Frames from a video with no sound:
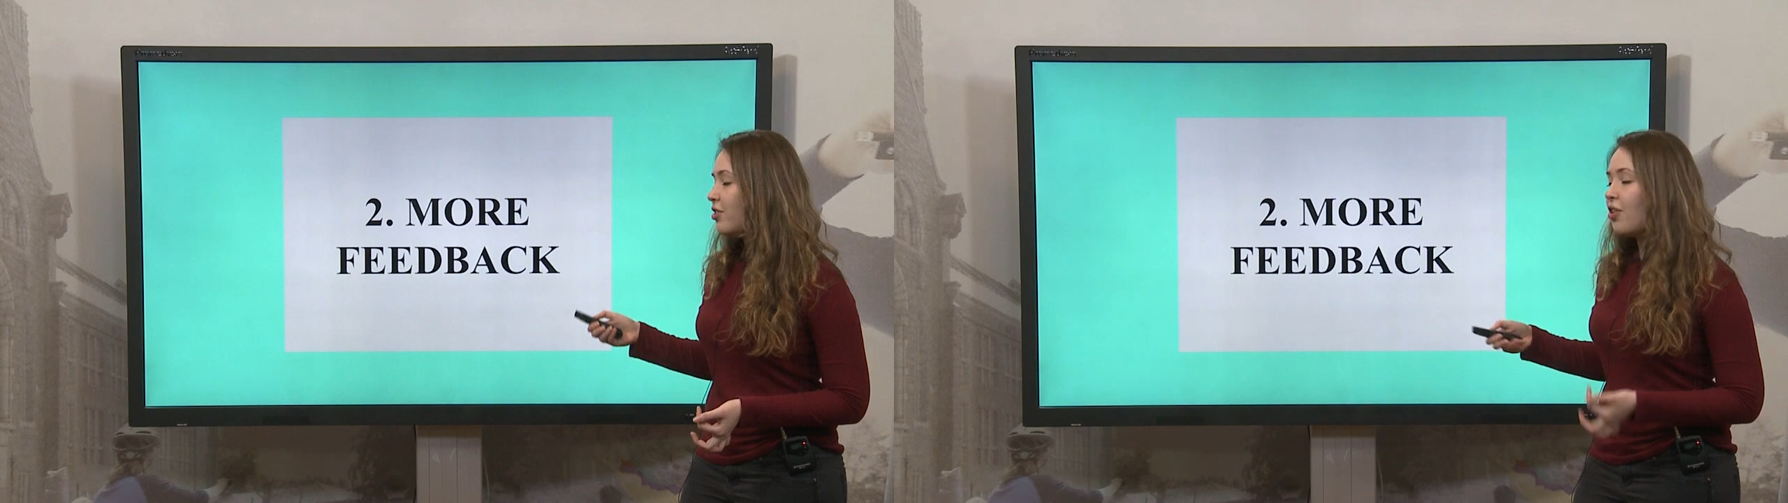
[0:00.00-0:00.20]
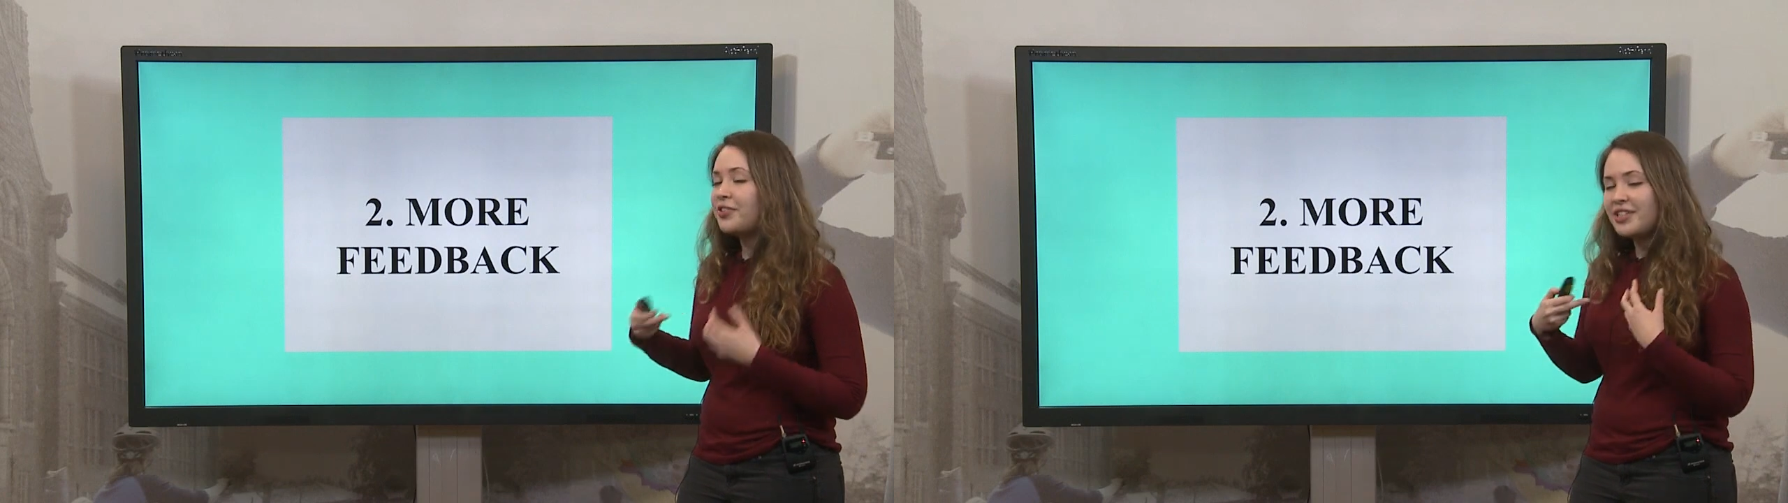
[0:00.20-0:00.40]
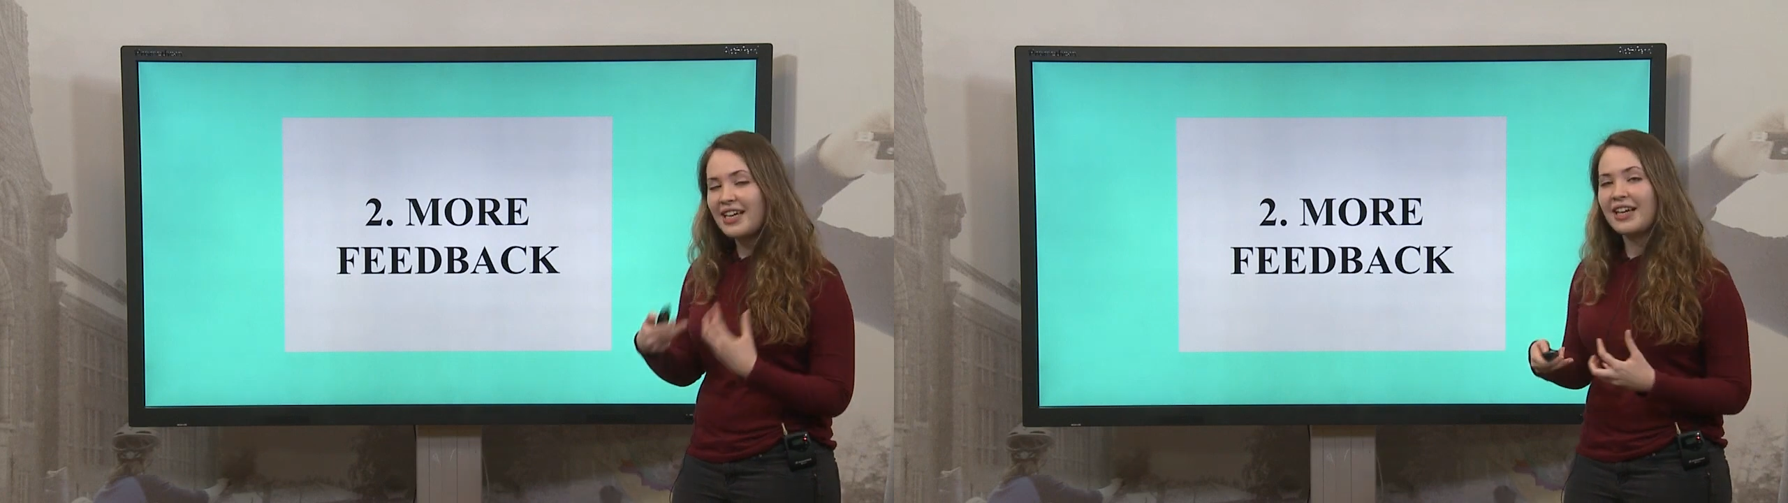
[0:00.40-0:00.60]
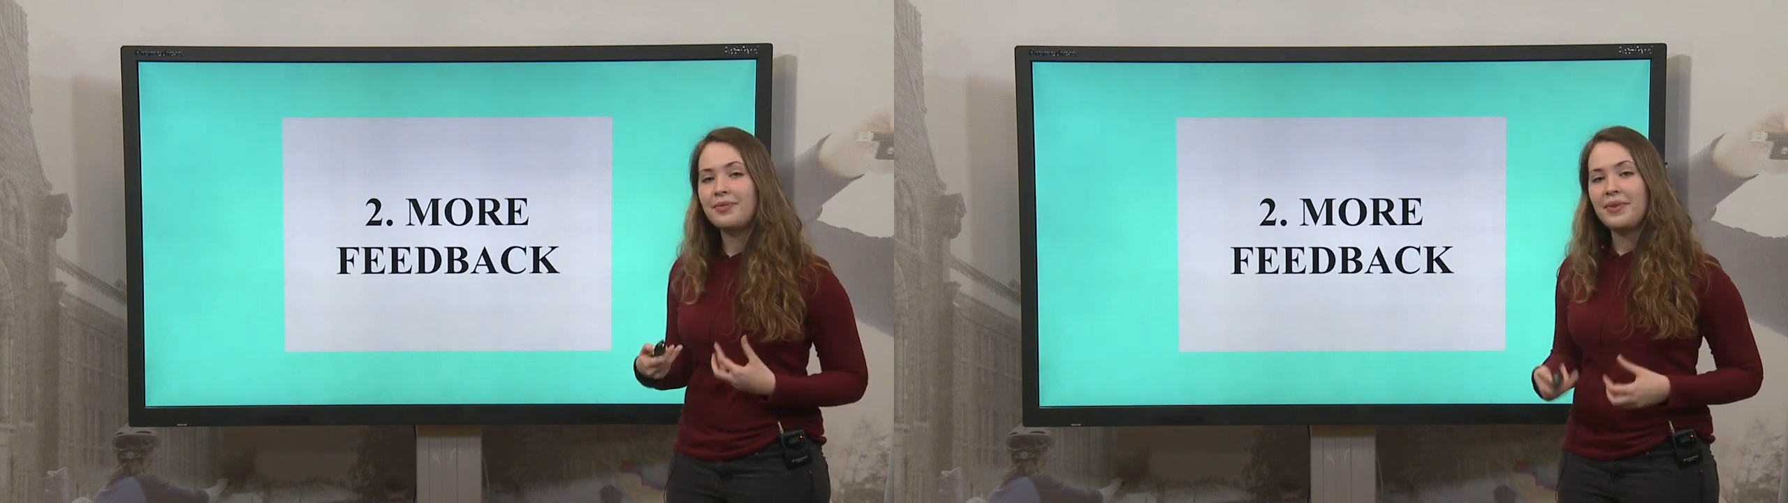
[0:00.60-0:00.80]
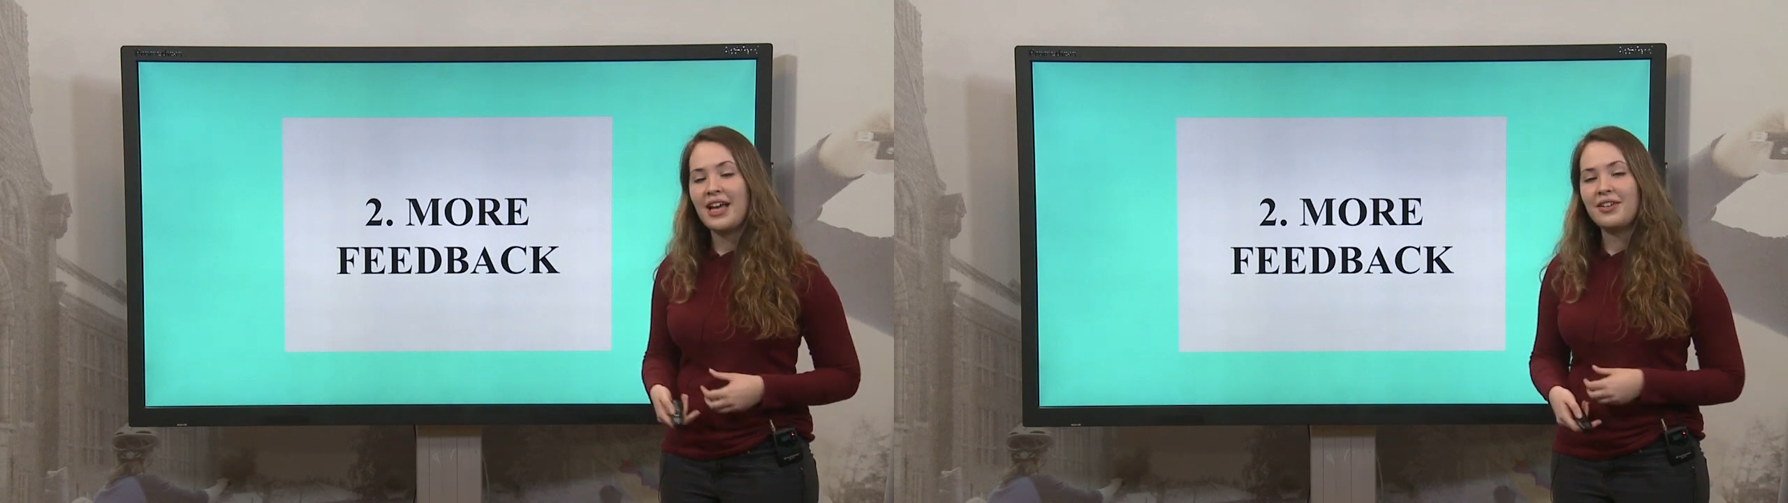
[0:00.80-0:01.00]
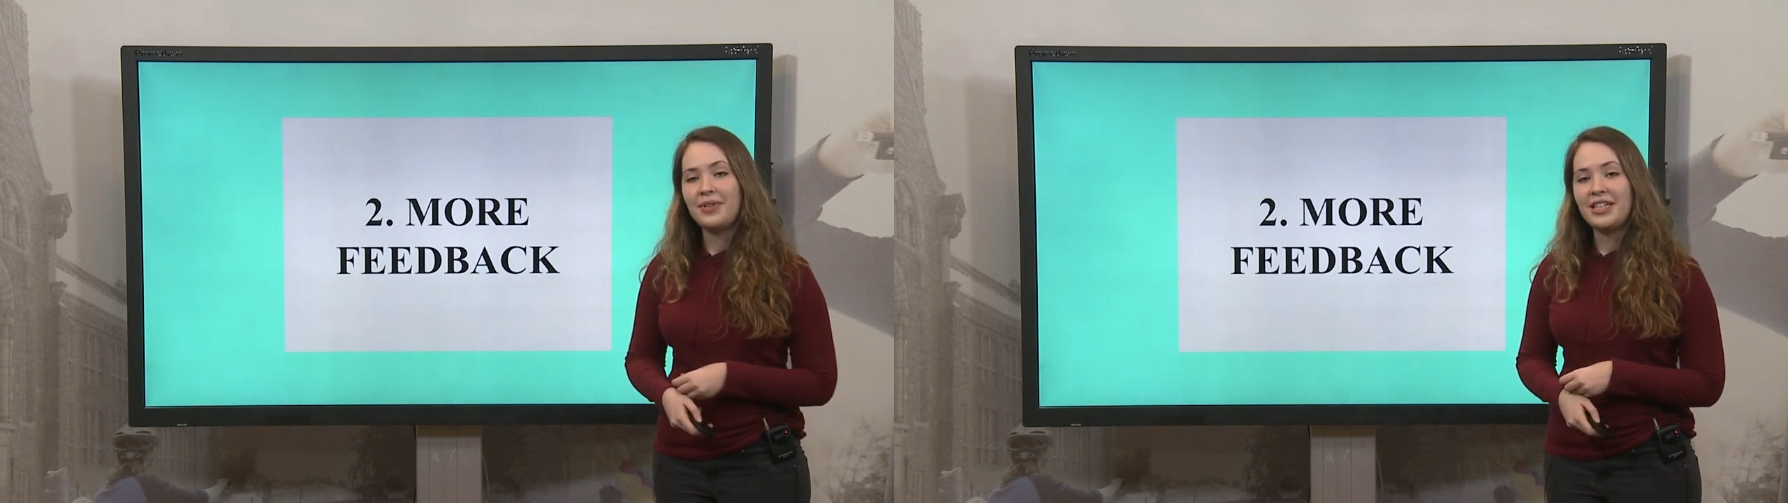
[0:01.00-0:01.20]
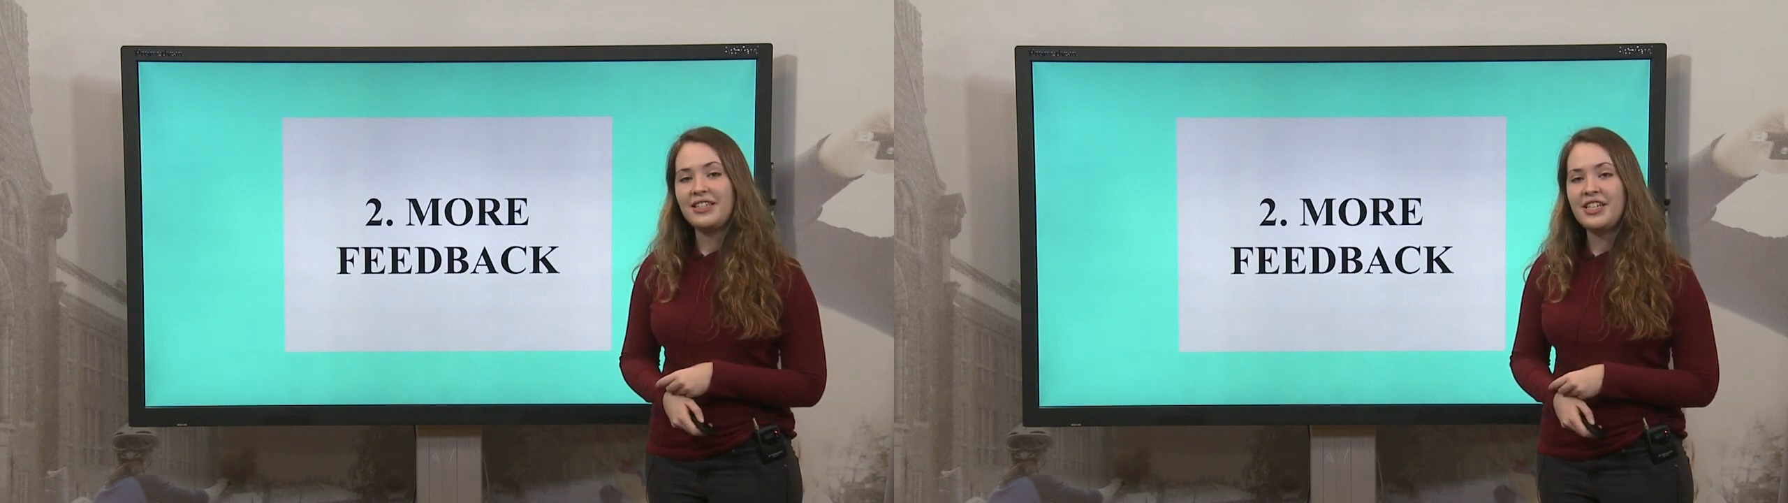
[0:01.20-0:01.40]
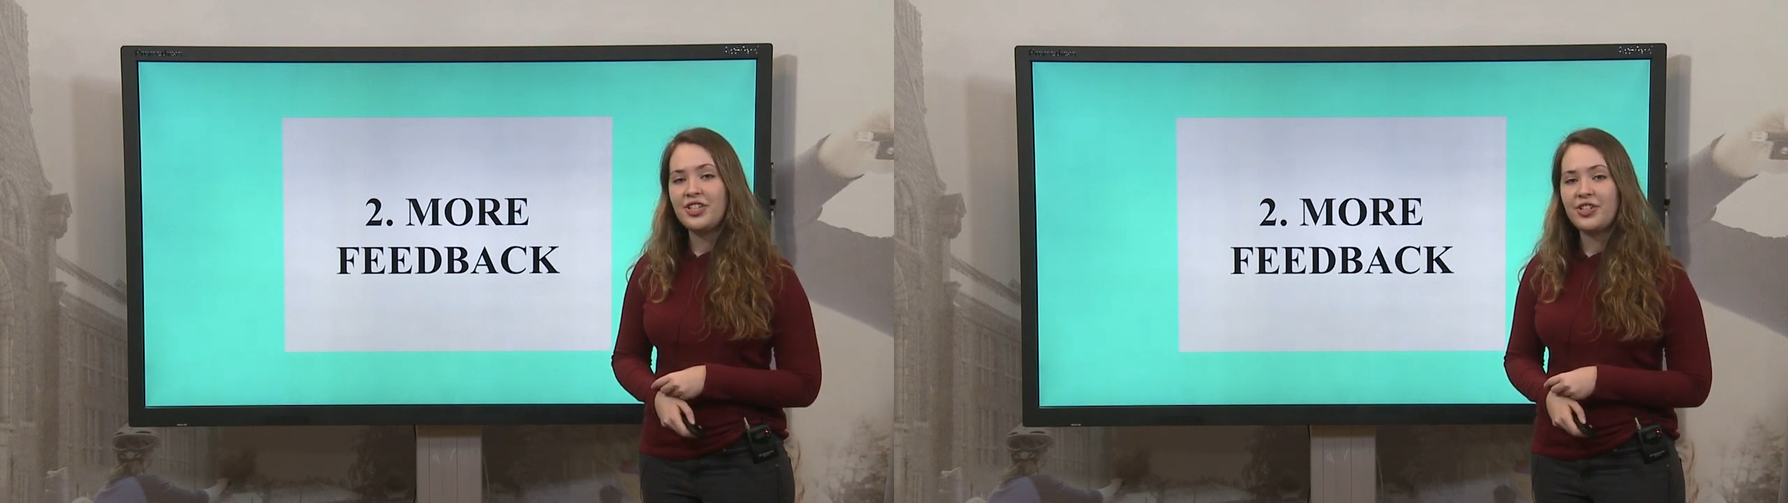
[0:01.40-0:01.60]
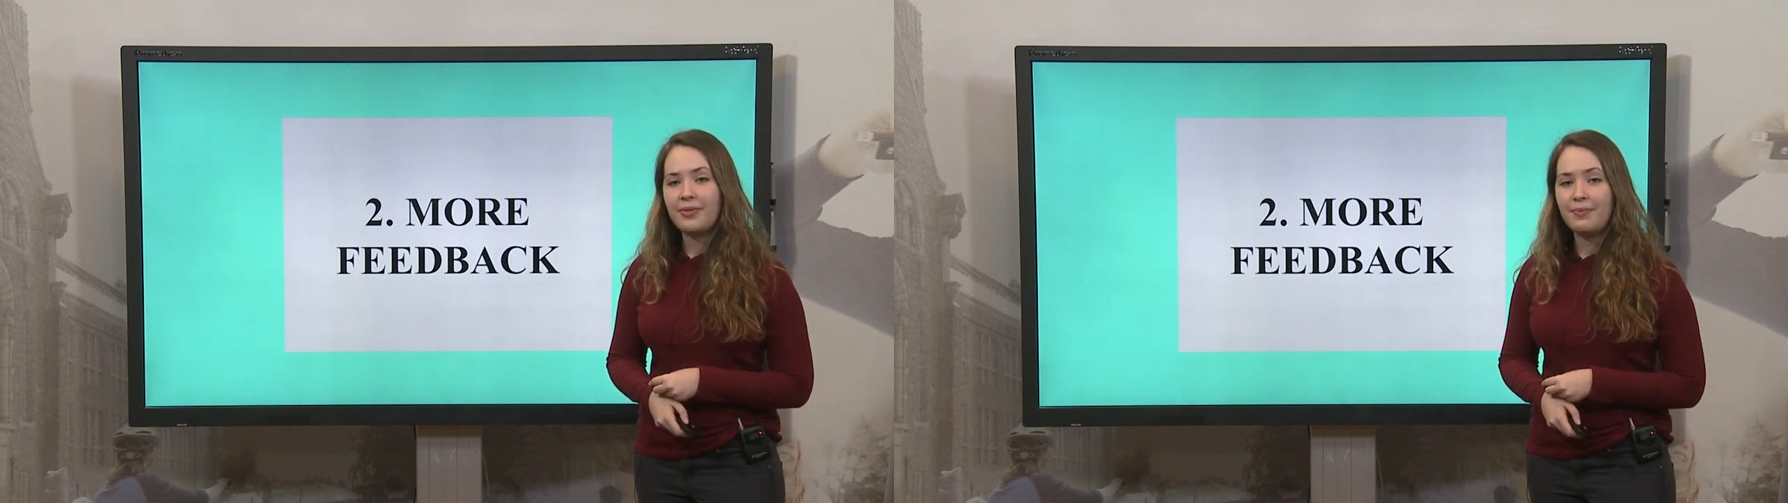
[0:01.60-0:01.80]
contact we had with the teacher